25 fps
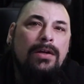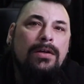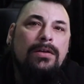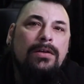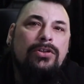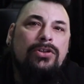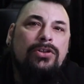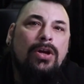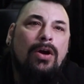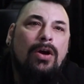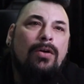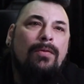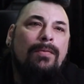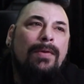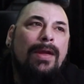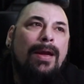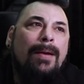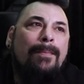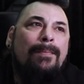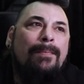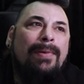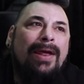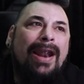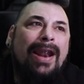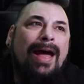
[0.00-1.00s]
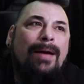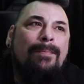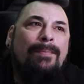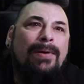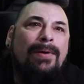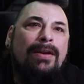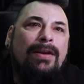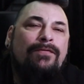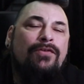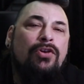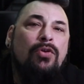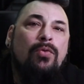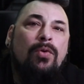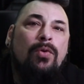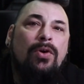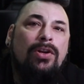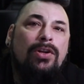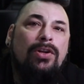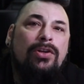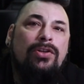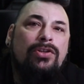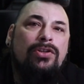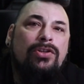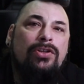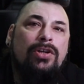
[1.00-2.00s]
So, but if you were
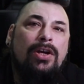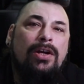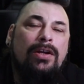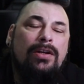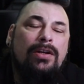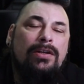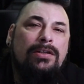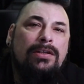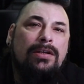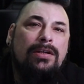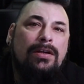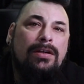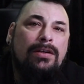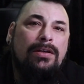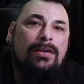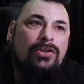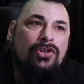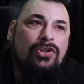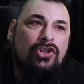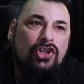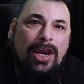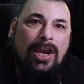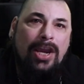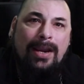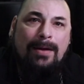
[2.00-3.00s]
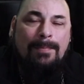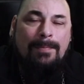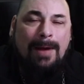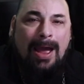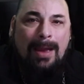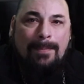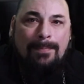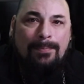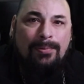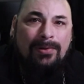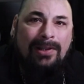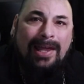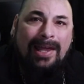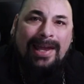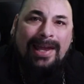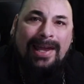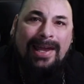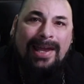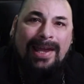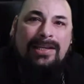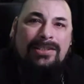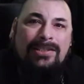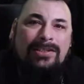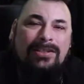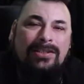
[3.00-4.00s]
to check my
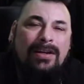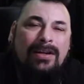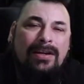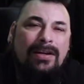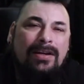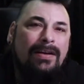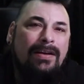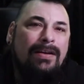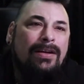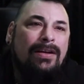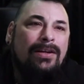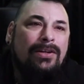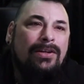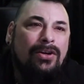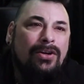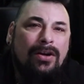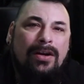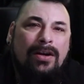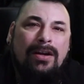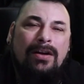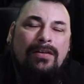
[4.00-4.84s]
playlist, you're gonna